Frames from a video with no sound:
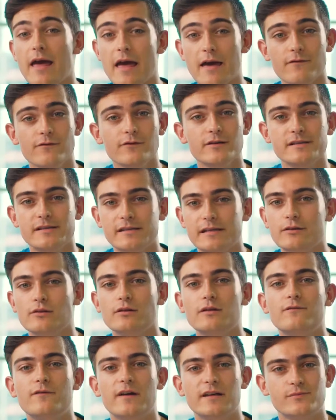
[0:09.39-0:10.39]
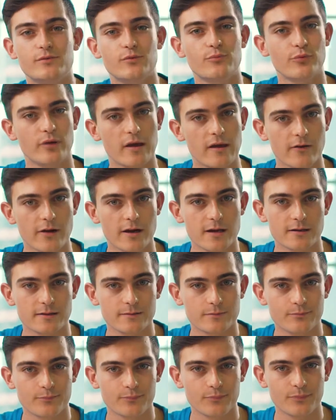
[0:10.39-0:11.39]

every single investment period.